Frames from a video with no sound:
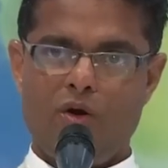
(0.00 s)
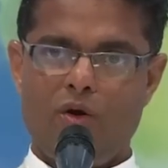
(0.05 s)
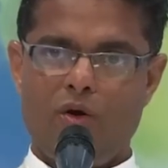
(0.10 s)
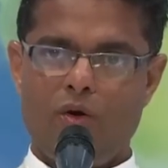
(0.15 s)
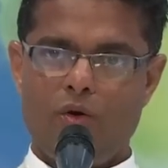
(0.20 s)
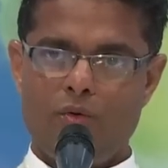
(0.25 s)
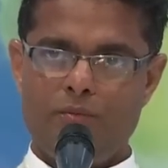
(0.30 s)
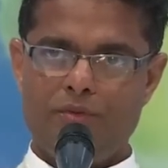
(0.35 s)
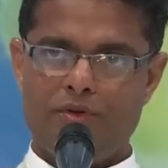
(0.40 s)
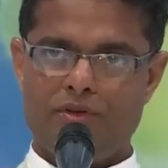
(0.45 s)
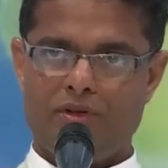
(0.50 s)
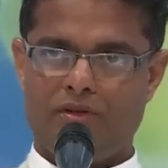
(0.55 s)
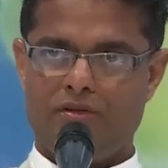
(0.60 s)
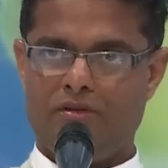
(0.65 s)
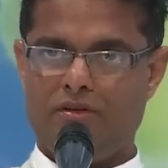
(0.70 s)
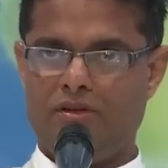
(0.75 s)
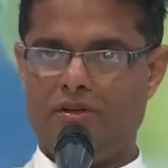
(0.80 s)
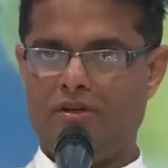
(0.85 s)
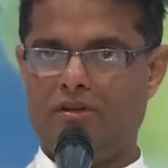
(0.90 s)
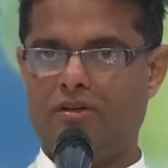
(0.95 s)

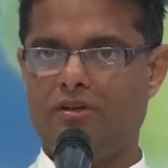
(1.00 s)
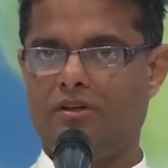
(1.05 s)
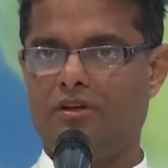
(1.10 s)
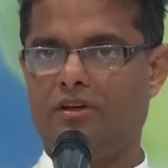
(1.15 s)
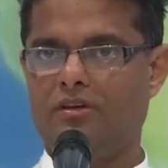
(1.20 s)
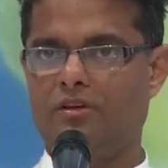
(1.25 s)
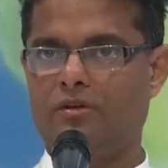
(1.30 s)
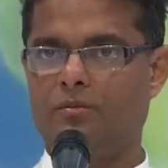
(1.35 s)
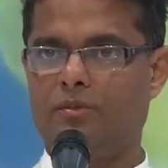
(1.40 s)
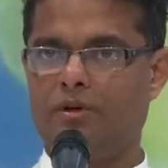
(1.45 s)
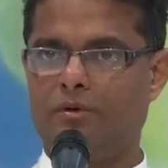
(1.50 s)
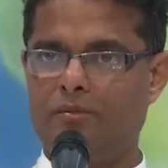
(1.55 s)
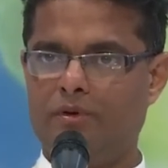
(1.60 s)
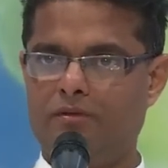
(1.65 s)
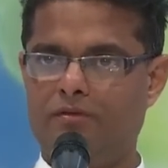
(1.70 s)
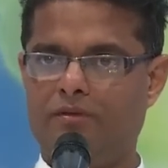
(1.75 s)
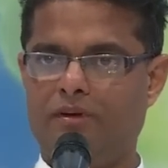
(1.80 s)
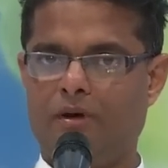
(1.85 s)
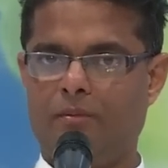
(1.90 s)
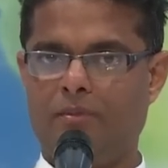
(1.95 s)
Omshanti in the
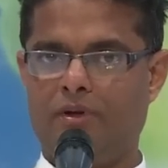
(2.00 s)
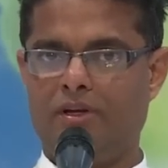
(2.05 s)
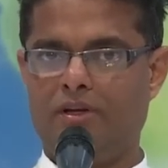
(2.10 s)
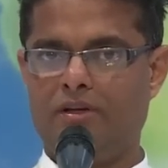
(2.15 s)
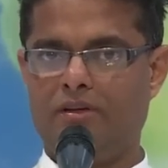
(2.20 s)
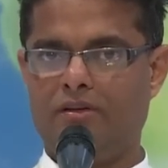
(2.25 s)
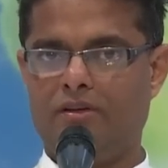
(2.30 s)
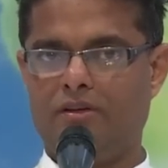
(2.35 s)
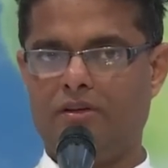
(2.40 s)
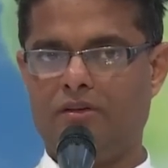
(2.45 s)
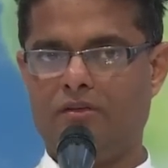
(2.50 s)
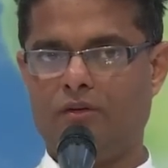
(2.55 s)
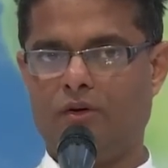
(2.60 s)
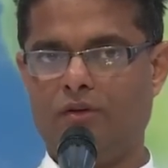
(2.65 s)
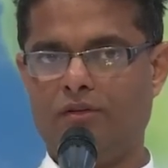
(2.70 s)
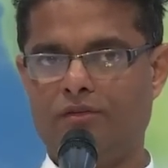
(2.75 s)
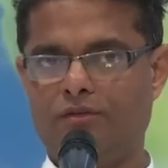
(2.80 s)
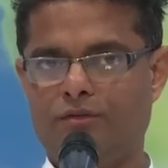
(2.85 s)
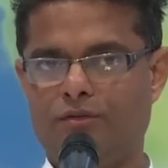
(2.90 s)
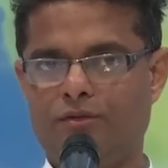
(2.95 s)
Brahmin family is
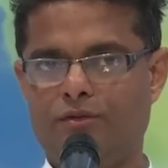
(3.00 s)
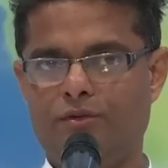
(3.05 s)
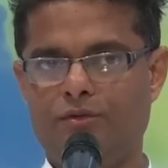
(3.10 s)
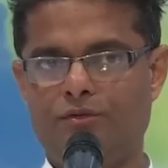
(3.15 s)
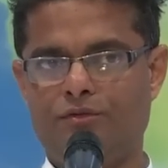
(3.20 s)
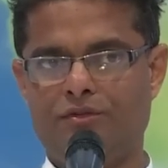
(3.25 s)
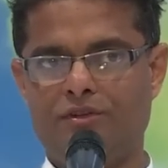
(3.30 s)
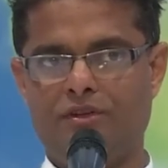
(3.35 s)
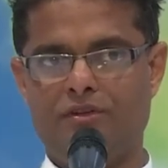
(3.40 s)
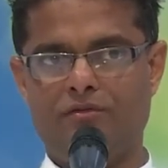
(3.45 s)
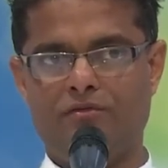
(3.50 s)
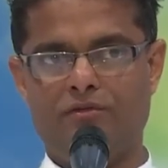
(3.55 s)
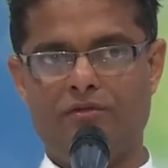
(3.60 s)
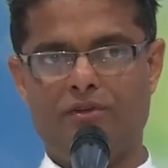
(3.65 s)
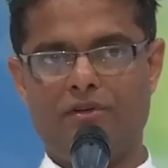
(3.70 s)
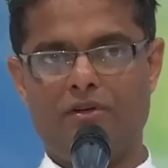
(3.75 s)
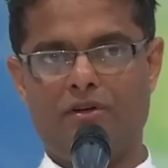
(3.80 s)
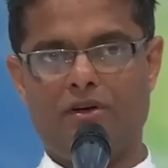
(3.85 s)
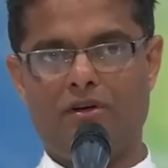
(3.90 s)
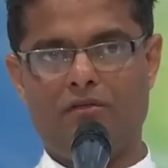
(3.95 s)
also used in
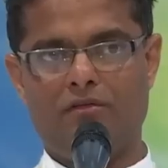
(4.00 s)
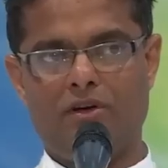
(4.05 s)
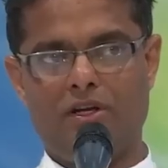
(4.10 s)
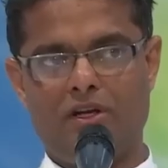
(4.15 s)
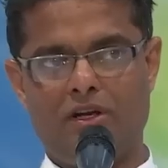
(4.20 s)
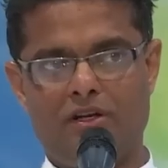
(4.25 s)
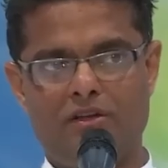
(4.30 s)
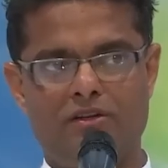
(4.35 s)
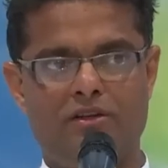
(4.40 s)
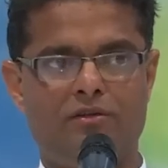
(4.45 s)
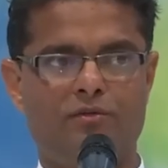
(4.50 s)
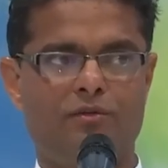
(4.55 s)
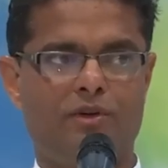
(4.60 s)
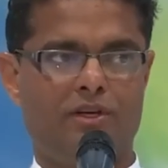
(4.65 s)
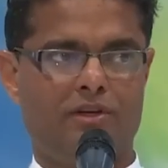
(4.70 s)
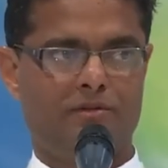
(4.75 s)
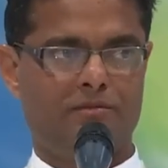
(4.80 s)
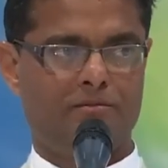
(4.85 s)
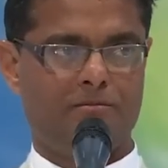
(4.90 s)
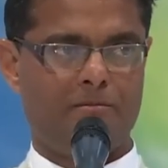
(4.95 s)
one another
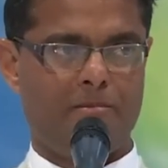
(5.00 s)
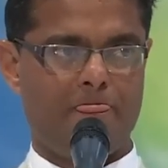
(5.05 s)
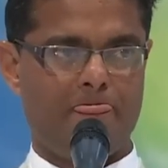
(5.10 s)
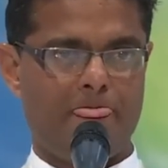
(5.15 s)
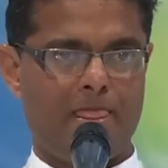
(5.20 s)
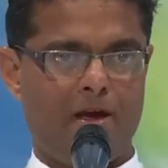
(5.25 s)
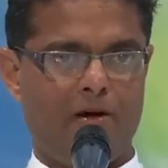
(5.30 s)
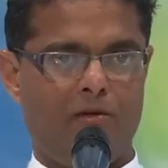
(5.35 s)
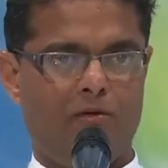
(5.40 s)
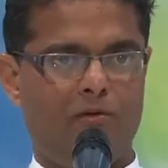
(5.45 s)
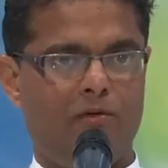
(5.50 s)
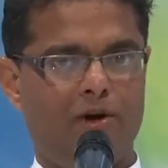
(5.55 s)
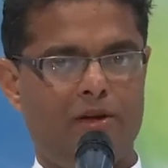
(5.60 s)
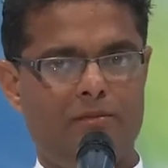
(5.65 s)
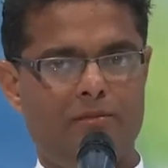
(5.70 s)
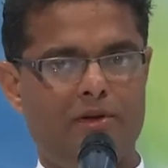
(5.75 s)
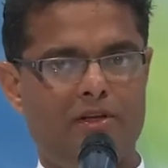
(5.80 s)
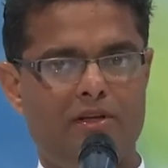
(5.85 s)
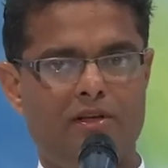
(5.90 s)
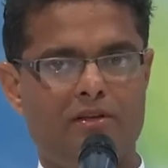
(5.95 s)
way.
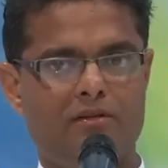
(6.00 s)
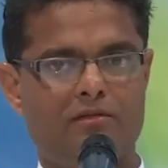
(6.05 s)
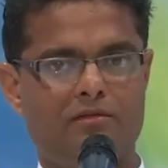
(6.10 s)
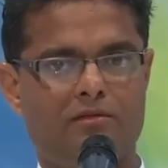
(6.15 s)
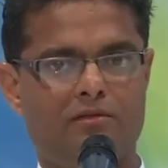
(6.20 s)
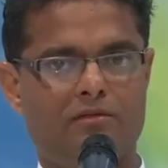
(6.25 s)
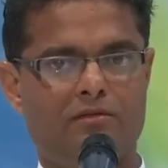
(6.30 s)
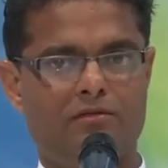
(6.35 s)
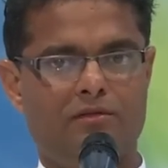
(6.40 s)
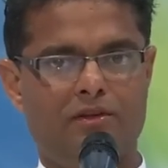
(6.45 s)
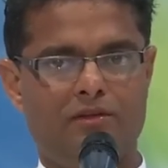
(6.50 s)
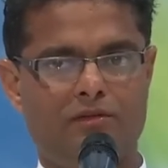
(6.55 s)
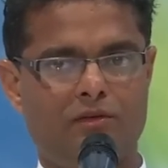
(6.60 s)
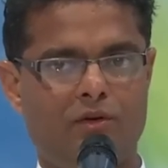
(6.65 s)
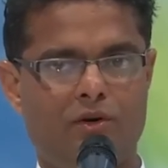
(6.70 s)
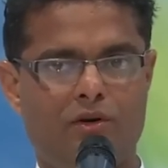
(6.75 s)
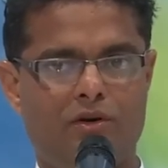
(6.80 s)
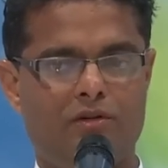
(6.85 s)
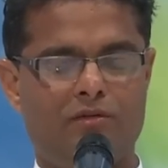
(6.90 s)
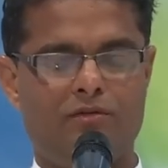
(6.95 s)
One meaning we
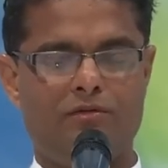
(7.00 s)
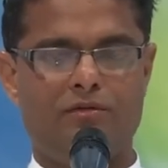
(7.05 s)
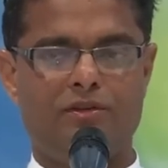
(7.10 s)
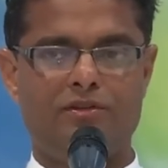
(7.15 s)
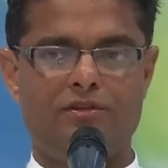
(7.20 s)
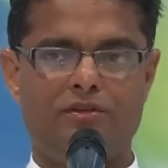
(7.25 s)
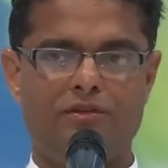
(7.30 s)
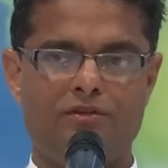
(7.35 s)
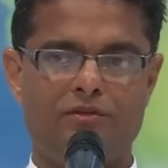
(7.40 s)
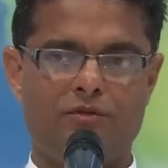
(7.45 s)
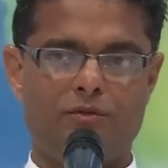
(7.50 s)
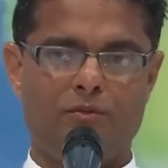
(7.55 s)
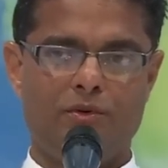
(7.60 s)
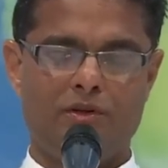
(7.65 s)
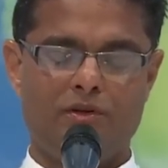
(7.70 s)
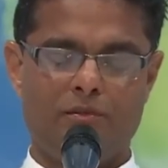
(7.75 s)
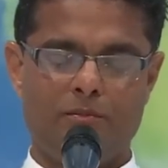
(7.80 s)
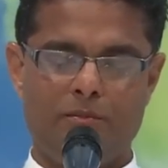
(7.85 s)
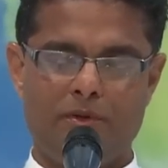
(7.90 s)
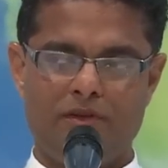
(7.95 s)
saw, which is to
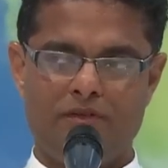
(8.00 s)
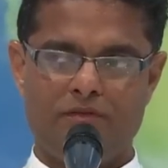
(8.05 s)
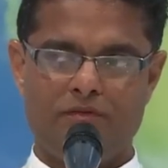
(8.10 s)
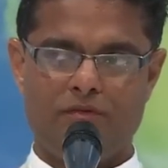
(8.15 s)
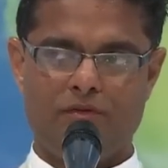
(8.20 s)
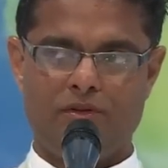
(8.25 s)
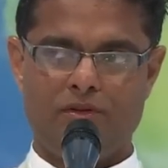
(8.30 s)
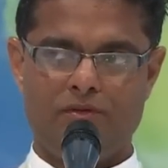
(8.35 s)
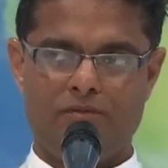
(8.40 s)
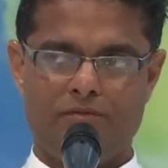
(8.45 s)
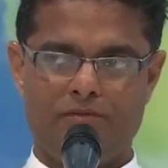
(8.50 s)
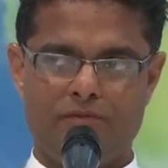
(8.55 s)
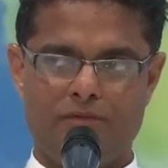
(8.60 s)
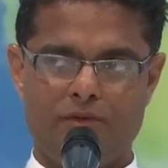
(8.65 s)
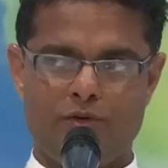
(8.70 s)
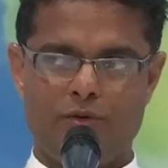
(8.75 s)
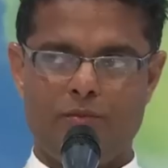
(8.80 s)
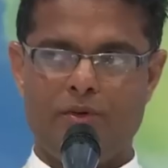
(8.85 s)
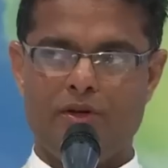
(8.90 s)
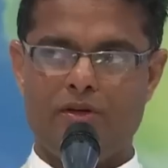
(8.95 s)
become peaceful,
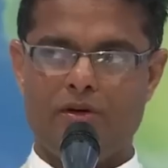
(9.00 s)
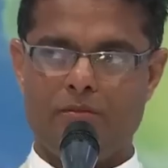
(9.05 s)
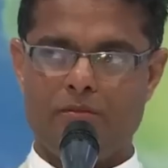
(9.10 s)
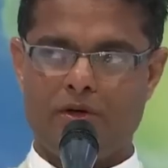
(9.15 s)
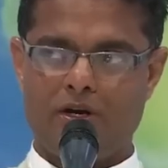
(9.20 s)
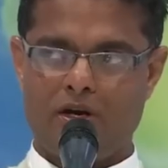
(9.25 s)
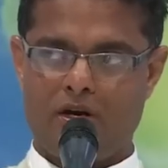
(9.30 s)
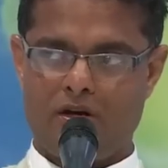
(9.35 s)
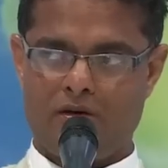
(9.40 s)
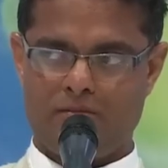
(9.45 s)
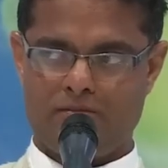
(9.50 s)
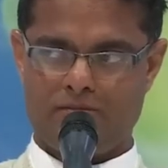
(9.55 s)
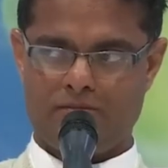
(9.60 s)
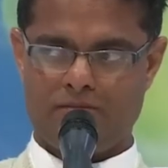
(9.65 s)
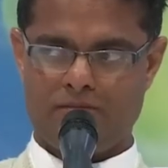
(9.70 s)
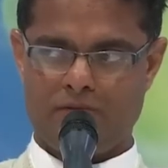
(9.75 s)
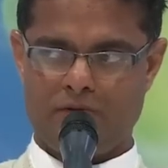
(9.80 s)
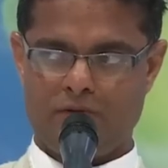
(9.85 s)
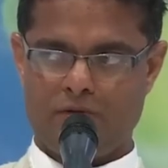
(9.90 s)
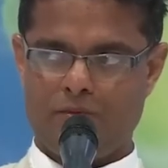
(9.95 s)
to become calm,
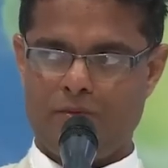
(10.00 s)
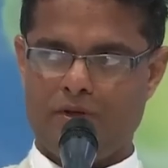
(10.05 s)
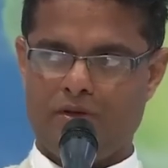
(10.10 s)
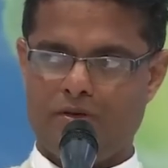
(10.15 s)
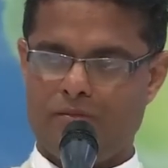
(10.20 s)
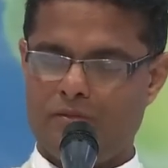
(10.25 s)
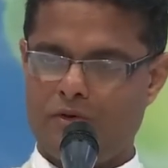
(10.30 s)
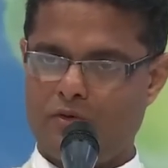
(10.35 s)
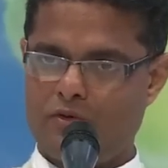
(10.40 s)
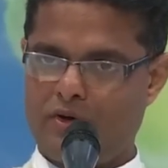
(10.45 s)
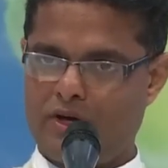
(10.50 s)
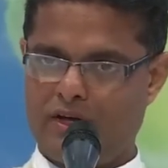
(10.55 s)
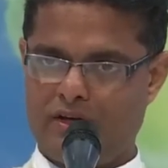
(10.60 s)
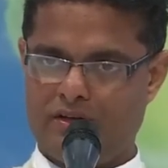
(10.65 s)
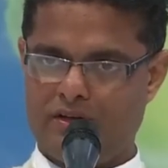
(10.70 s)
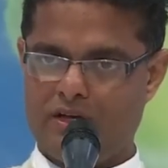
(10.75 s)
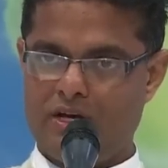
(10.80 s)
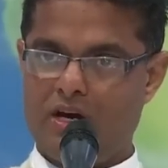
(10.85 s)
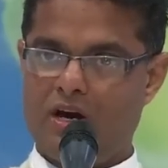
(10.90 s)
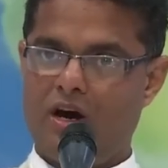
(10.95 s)
to become
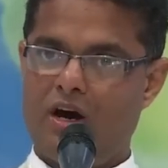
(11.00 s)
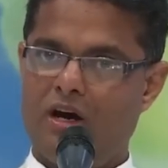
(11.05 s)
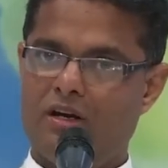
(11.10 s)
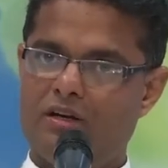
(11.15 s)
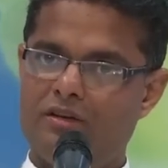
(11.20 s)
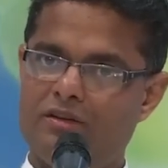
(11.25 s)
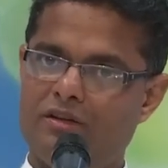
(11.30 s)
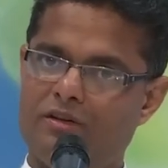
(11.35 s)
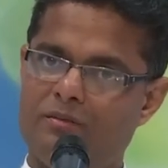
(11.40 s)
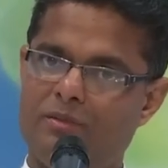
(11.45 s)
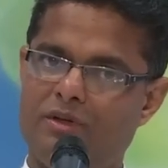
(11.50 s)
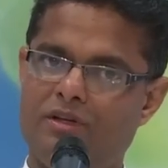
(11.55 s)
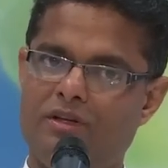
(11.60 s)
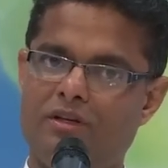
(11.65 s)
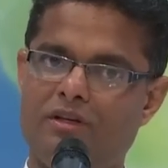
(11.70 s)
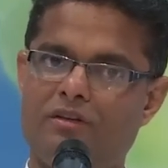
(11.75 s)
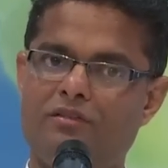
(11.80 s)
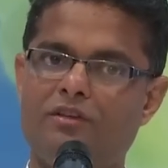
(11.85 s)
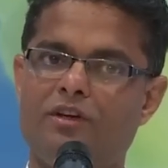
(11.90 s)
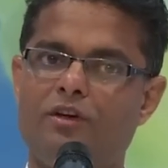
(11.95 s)
quiet. Another
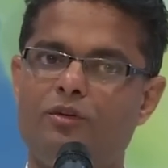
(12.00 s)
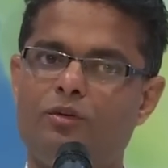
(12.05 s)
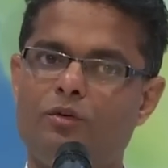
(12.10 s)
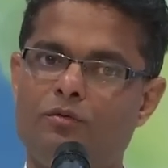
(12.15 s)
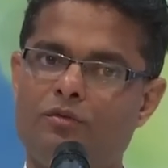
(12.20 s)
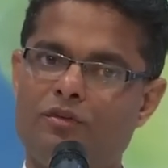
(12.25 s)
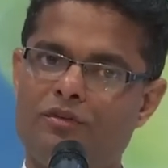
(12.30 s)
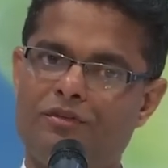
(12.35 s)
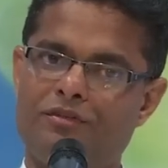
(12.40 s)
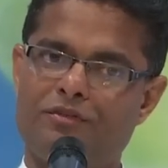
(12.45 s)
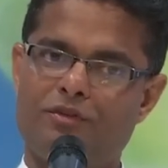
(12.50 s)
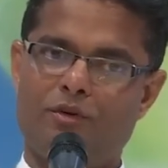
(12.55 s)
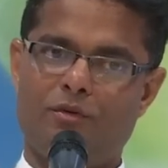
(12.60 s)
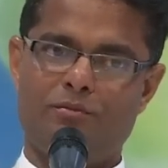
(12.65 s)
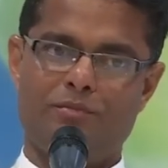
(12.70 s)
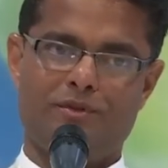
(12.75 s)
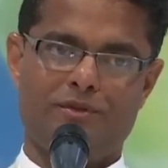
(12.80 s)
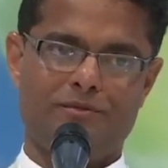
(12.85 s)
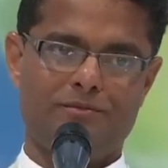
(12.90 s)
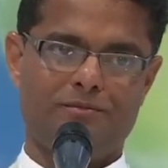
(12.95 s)
meaning is to full stop.